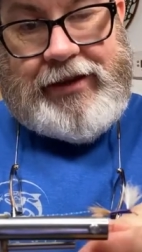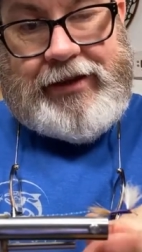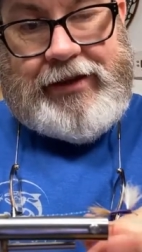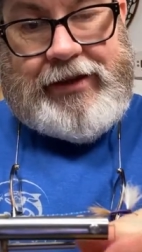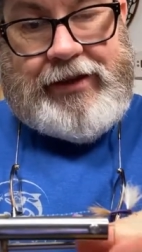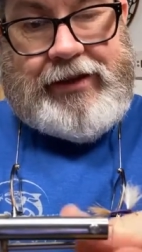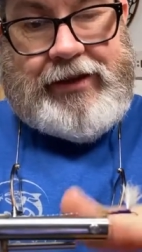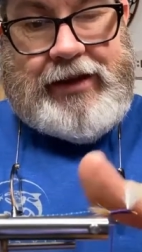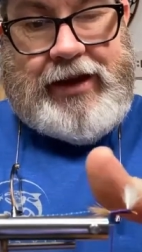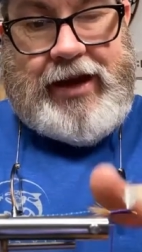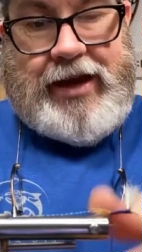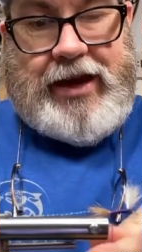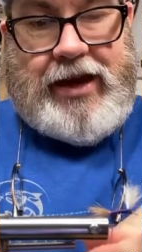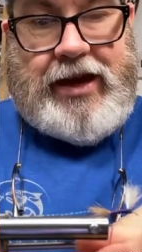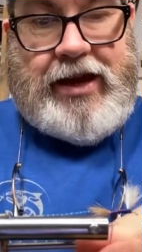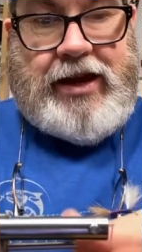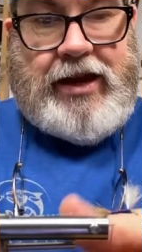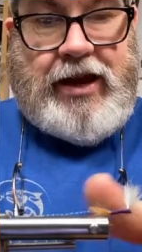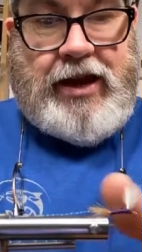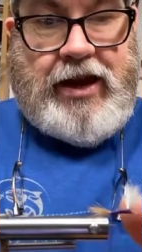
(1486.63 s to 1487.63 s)

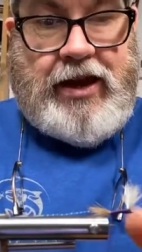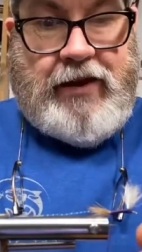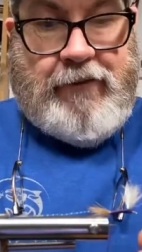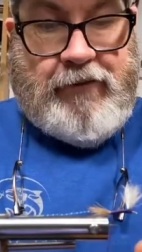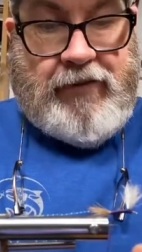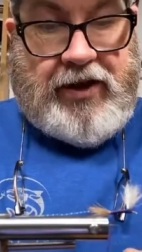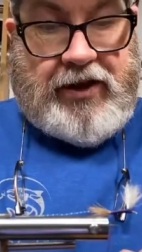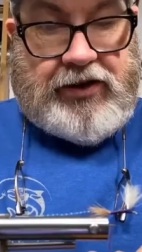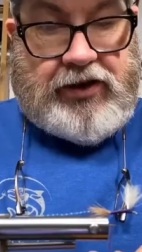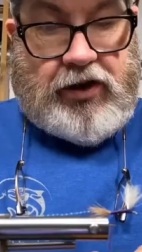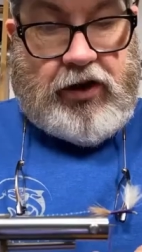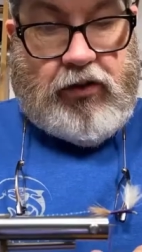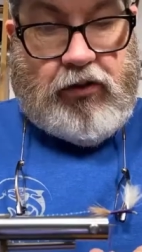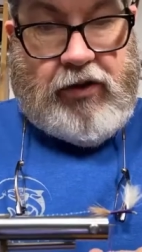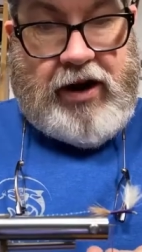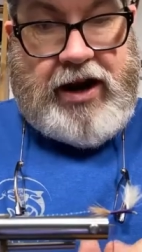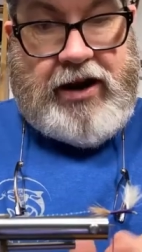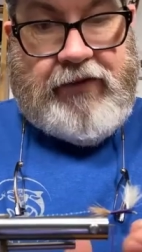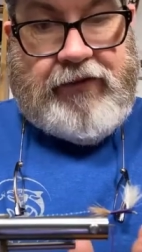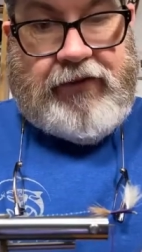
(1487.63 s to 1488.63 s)
see, but it's
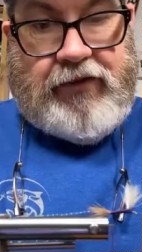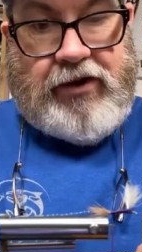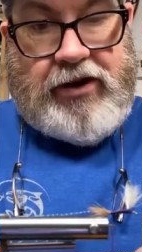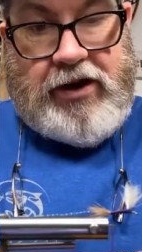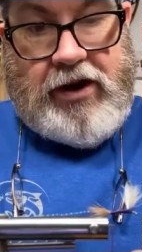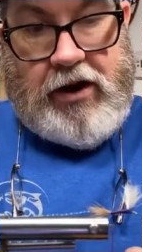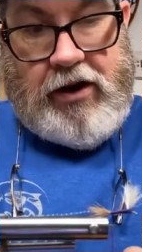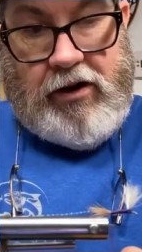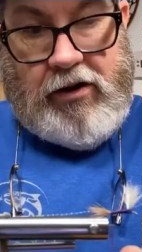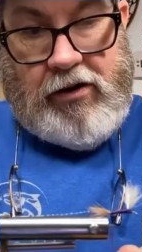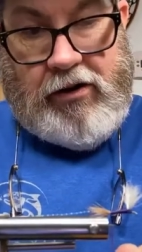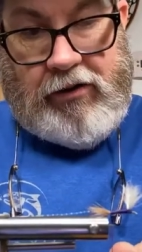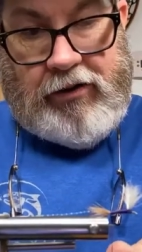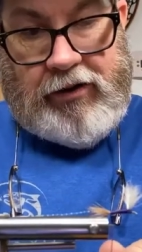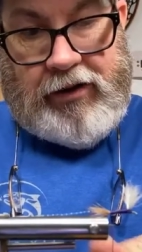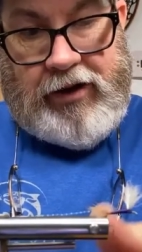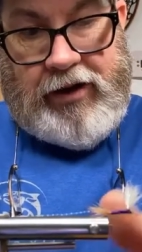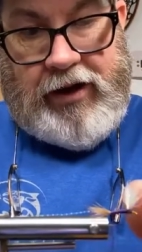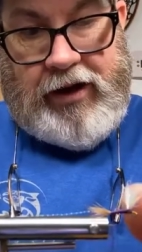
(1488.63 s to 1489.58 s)
great for y'all,